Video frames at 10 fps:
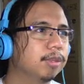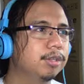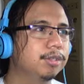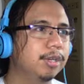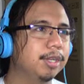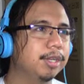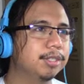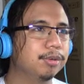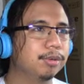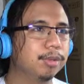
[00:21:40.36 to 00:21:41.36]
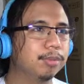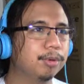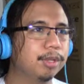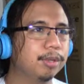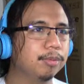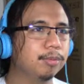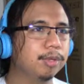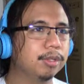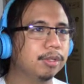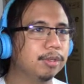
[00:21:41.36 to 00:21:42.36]
Julia doesn't remember him
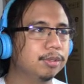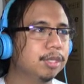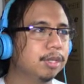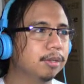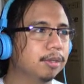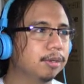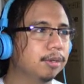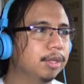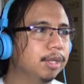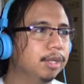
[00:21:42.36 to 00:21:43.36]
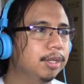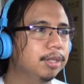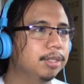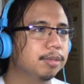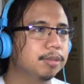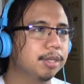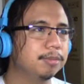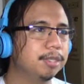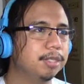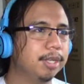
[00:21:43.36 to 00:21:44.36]
when you tell her.
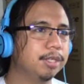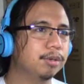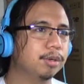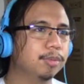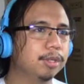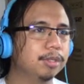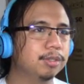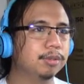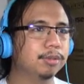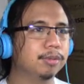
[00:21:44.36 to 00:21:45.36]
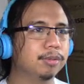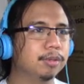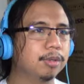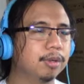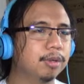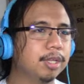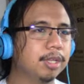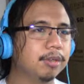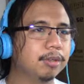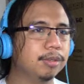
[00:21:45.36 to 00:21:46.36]
Sometimes it takes her a minute to lock
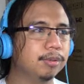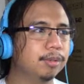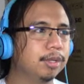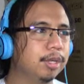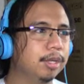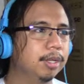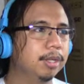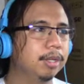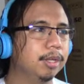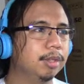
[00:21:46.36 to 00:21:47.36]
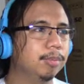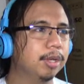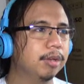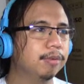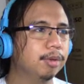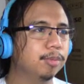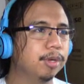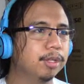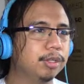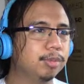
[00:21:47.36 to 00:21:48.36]
in on you. In the back of your
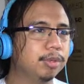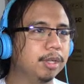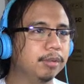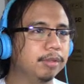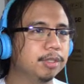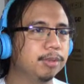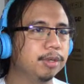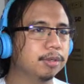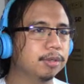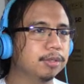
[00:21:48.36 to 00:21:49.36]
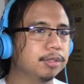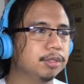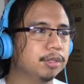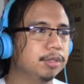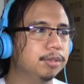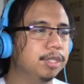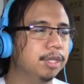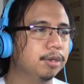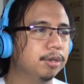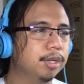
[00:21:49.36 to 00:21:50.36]
mind, you believe it's because you see
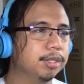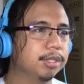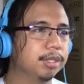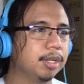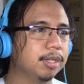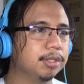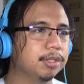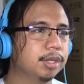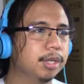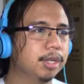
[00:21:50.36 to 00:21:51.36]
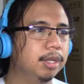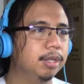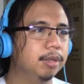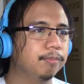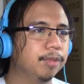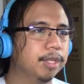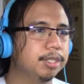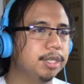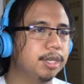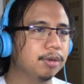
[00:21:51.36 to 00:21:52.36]
her less and less. And
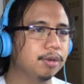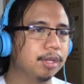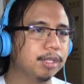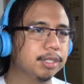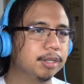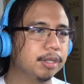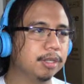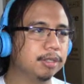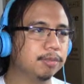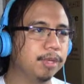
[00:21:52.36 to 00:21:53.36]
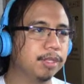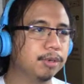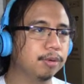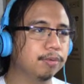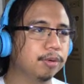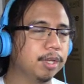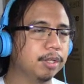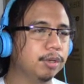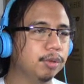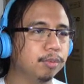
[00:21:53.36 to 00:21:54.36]
seeing her less and less makes her
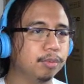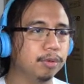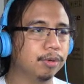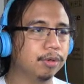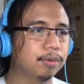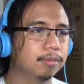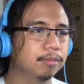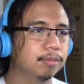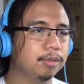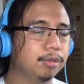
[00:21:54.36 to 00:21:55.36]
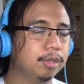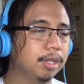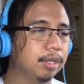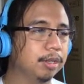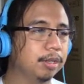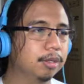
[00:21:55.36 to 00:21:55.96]
forget you more, you think.